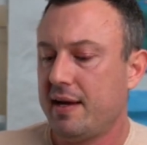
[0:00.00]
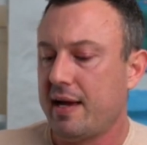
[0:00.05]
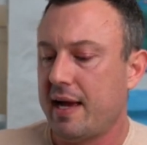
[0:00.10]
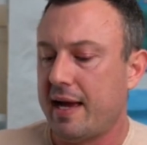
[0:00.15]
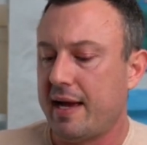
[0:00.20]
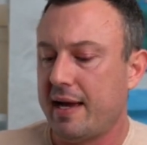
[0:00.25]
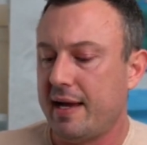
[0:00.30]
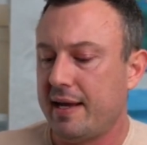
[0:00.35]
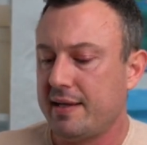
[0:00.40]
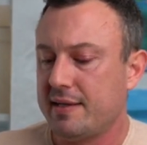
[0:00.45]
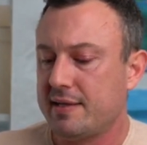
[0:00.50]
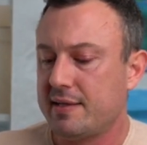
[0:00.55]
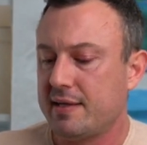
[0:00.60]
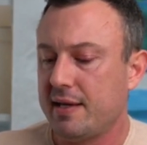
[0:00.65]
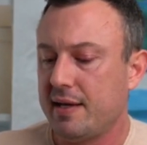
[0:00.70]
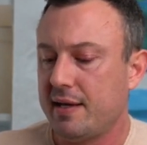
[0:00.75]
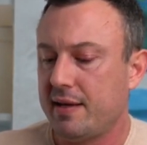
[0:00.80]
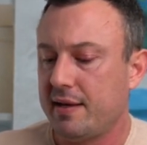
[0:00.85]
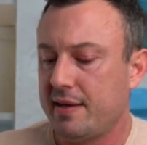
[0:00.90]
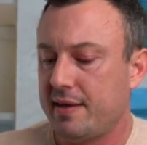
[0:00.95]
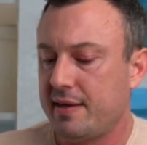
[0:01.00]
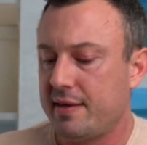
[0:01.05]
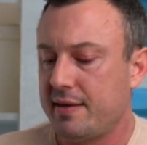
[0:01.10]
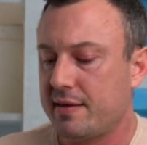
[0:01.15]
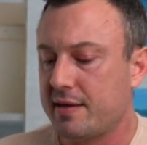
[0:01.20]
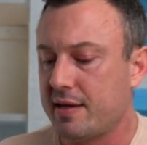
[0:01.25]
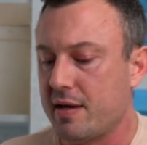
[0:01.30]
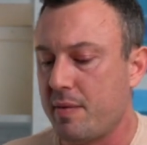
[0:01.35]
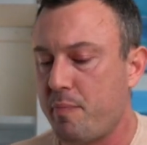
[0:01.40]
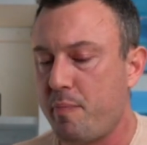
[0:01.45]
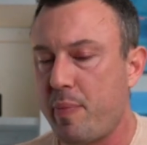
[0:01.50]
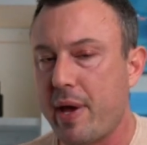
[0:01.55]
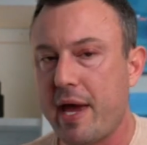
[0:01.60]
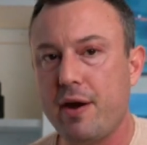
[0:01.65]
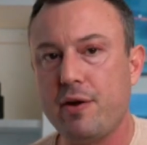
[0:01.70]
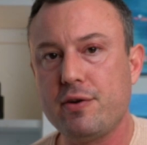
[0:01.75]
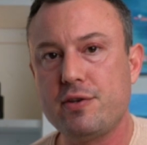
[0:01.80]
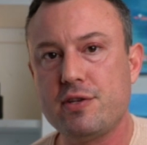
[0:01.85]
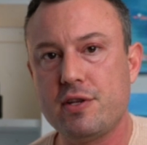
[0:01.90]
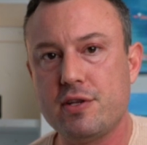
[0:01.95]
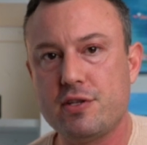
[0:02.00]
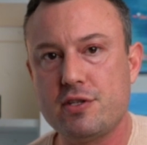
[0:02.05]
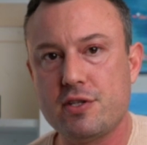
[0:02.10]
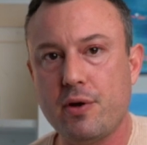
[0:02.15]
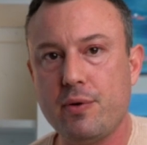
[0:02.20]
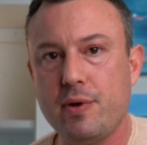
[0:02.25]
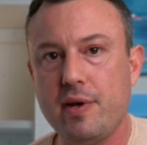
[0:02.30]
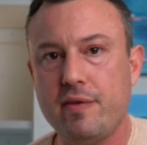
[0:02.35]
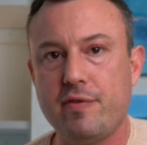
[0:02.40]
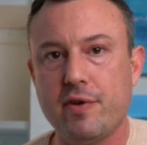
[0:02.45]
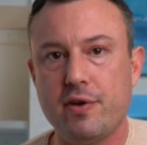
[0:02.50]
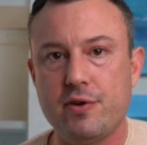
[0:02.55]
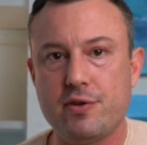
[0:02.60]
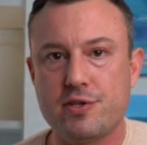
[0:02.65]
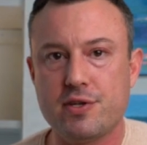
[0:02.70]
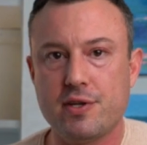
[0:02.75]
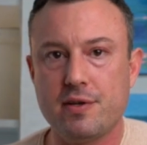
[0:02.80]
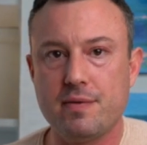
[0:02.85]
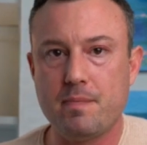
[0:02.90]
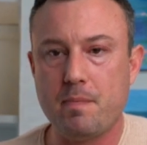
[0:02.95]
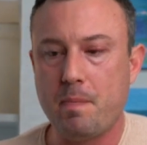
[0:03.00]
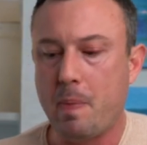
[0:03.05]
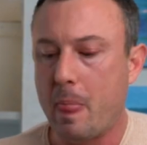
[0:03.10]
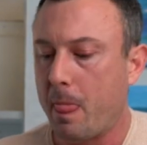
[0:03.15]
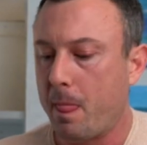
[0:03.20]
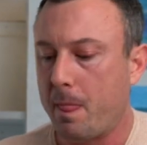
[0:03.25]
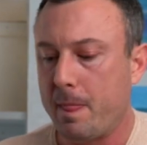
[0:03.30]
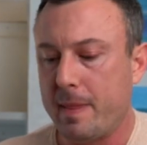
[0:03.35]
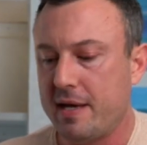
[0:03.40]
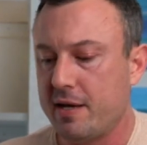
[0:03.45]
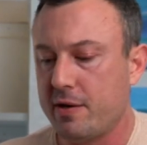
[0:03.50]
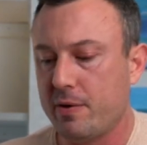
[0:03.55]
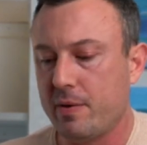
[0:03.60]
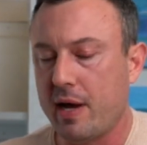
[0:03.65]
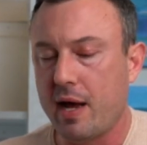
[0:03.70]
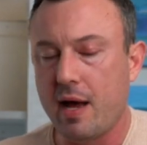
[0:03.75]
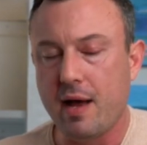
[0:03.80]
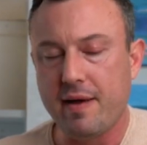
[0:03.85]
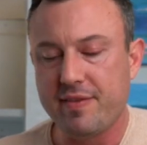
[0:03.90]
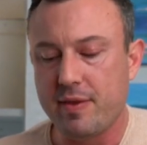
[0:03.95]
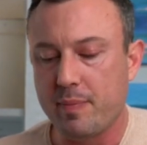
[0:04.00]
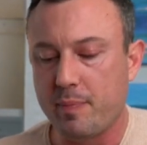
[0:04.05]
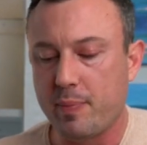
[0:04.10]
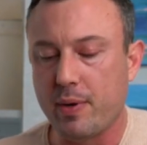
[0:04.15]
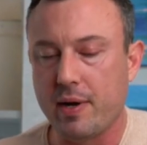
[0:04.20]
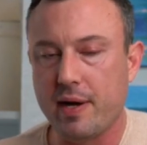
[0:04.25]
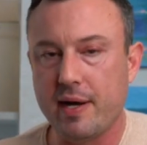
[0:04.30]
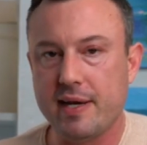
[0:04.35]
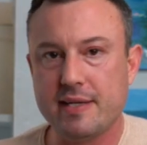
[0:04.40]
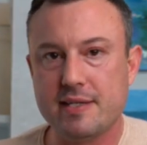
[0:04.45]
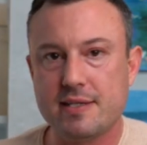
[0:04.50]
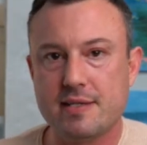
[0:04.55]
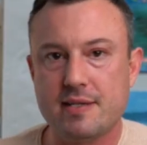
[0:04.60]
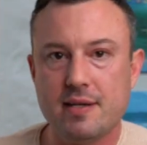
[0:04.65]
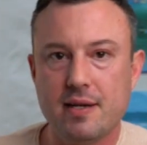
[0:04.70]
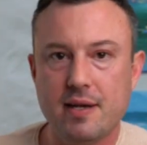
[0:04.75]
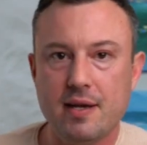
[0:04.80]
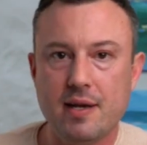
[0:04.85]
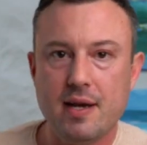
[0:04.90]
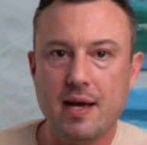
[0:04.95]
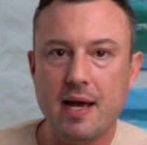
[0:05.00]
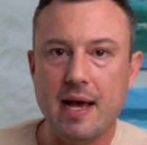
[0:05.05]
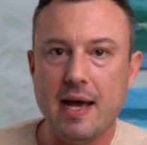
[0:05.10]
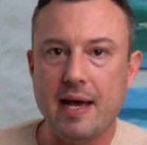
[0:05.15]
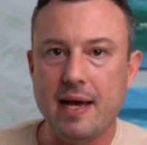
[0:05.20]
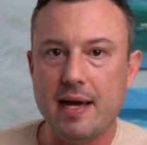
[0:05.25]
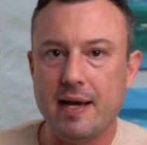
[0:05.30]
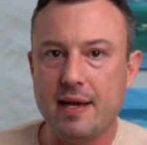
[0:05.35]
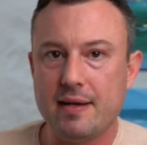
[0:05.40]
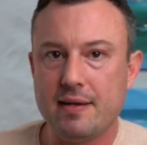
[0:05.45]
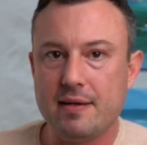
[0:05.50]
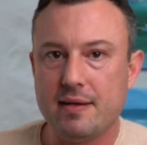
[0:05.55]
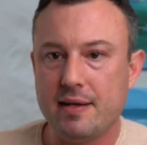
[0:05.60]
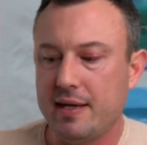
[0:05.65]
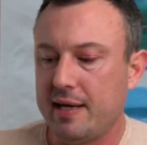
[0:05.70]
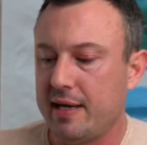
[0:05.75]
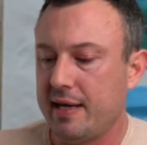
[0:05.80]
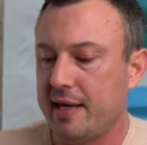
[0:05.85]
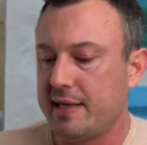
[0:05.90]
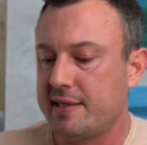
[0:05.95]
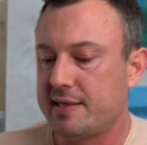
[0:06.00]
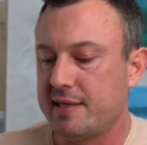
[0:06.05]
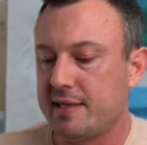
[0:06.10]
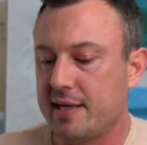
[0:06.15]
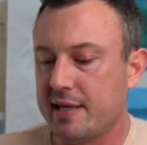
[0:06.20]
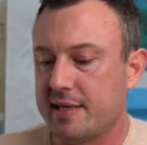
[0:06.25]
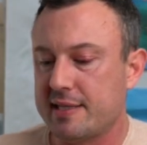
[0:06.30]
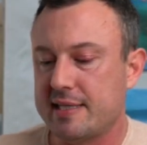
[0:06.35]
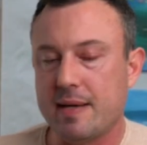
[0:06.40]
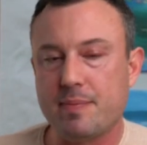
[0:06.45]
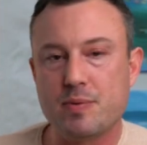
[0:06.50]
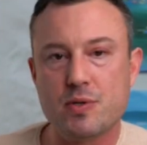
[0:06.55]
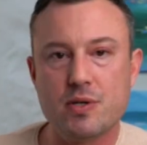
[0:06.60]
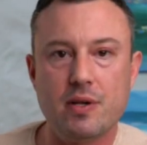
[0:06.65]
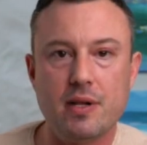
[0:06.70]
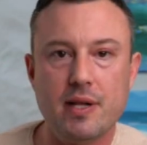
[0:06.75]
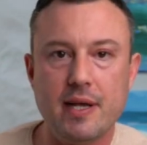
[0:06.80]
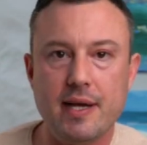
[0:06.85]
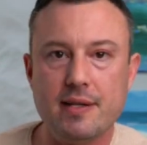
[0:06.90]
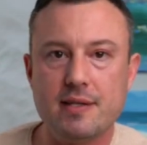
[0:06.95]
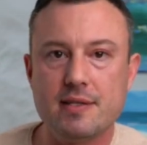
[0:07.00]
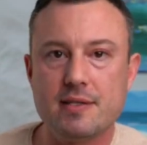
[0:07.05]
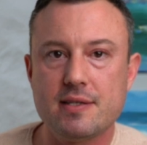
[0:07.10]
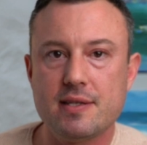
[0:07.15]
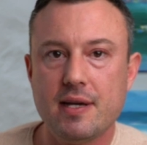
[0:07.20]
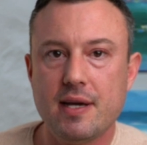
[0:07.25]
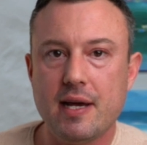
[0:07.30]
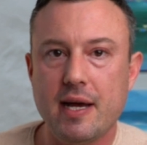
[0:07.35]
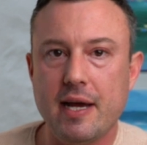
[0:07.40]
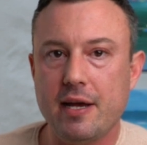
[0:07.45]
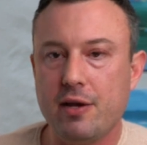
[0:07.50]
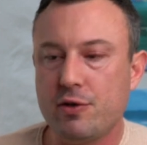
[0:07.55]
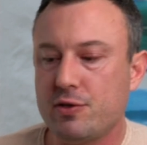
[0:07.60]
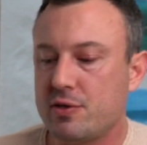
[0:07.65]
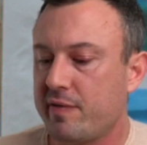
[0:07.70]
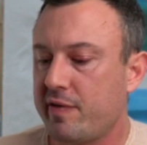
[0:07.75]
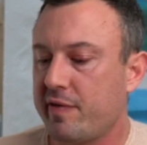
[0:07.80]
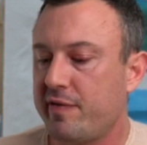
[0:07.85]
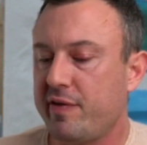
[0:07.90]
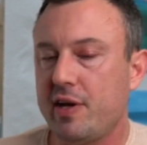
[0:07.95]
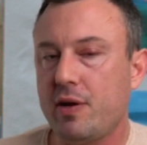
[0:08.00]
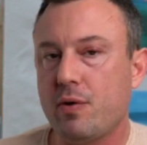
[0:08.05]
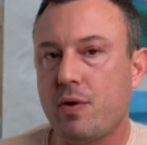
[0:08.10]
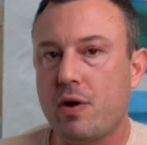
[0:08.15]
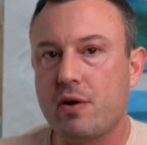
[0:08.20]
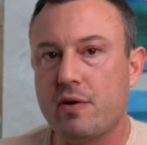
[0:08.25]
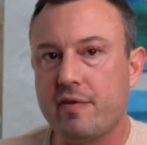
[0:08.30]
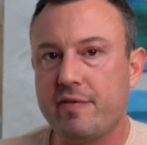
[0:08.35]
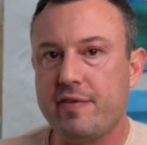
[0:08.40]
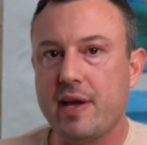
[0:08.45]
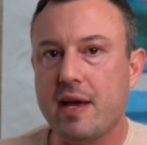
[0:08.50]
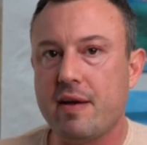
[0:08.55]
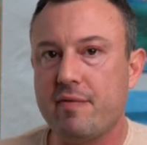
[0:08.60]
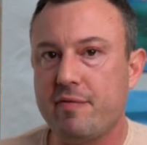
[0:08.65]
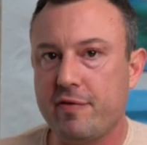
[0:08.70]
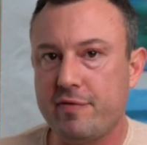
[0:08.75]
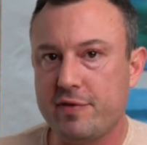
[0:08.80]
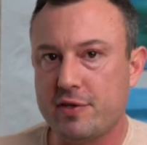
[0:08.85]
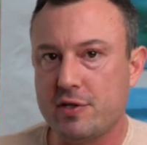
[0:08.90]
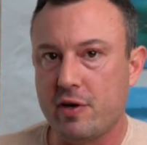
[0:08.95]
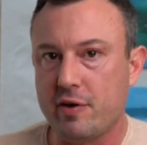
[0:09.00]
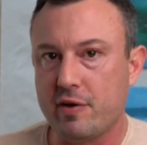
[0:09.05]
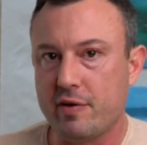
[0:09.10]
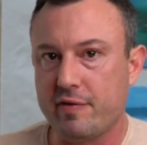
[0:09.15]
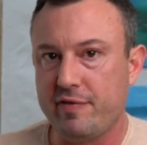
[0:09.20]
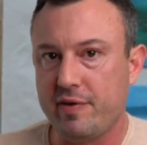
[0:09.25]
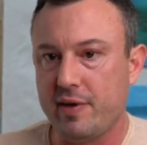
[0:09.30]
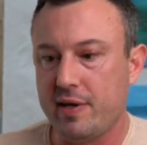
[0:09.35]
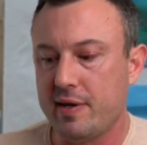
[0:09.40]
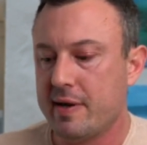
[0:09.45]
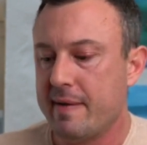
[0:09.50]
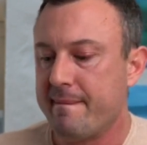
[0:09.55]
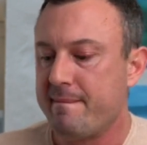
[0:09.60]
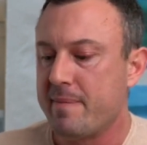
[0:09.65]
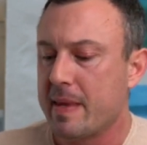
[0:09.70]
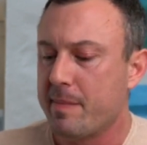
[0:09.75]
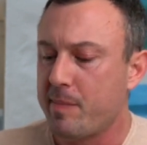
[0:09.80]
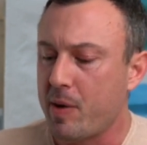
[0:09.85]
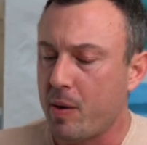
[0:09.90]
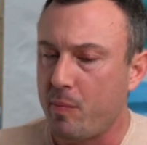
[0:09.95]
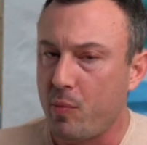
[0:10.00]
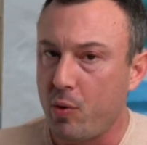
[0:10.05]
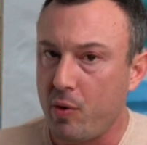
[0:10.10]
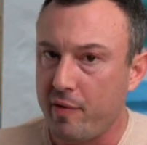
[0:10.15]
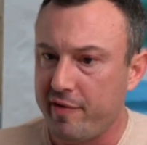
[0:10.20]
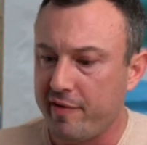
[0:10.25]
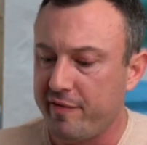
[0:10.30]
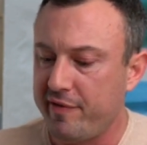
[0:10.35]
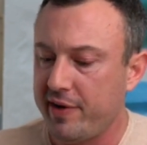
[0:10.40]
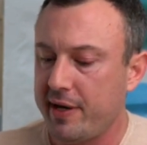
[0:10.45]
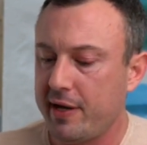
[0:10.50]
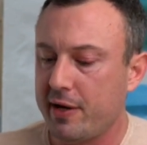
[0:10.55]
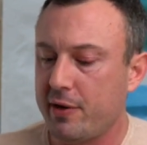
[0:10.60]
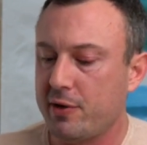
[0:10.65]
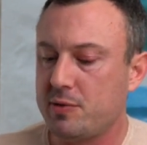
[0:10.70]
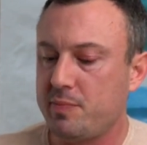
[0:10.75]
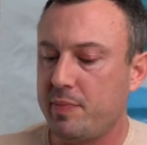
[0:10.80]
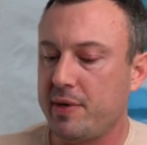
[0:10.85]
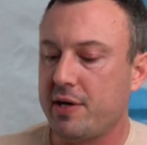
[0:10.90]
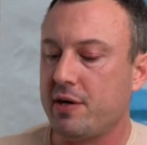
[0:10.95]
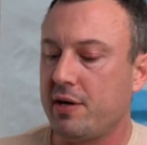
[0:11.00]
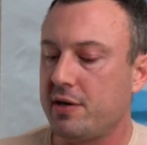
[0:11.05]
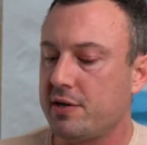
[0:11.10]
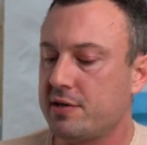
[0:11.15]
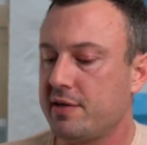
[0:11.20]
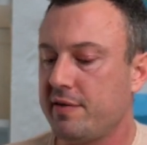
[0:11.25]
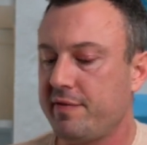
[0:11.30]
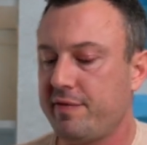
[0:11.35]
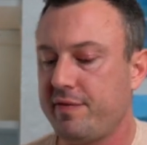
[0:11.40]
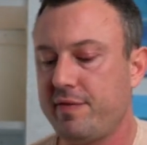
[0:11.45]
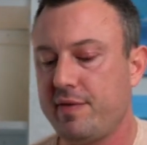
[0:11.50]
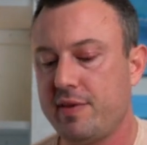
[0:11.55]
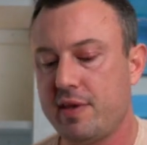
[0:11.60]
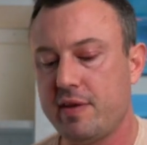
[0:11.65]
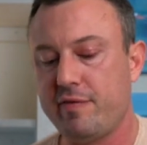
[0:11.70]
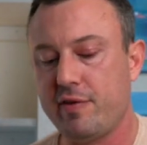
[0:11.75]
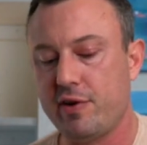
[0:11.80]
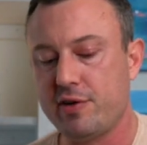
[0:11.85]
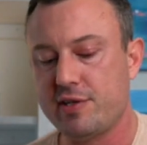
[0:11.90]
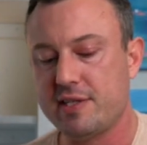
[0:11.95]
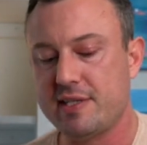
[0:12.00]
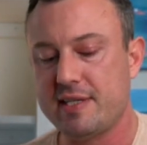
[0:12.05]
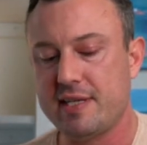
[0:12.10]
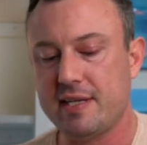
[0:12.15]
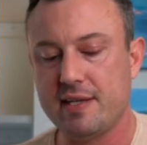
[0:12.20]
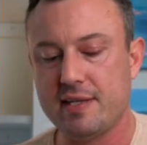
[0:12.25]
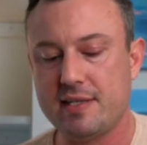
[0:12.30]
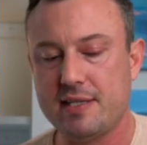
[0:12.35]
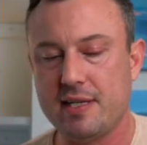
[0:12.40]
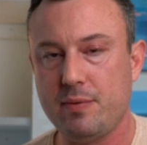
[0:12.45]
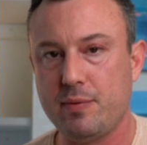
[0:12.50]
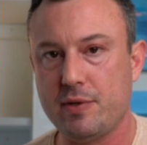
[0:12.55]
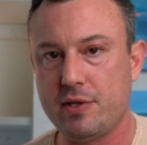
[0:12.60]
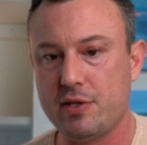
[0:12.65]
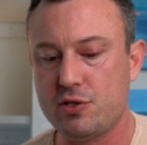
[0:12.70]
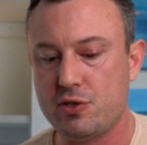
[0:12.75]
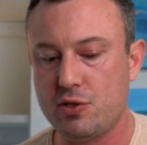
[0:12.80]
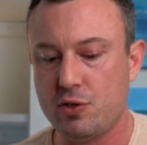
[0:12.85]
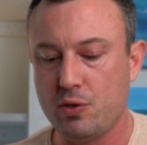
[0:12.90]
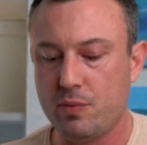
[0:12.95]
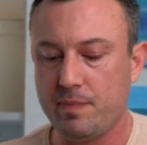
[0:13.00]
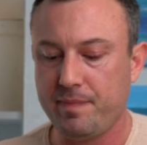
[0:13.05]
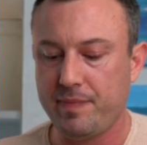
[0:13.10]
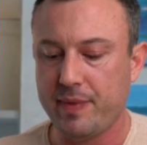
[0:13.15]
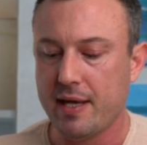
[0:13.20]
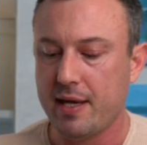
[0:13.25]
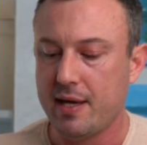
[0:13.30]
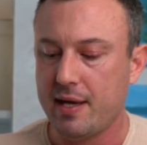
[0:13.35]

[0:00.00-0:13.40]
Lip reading: And compared to the Sony version, you know, half the price, and it's an exceptional lens. I use it for videography and for photography, but more for videos because of the versatility with the zoom.